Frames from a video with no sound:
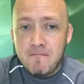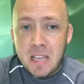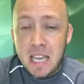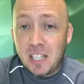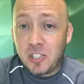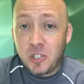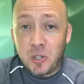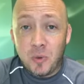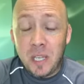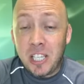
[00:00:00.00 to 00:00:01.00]

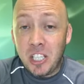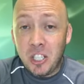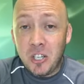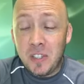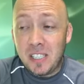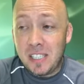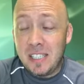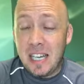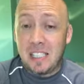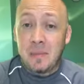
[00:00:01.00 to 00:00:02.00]
extracurricular. This is
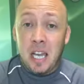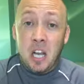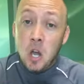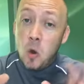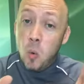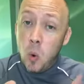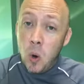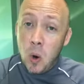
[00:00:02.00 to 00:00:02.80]
not some kind of woo.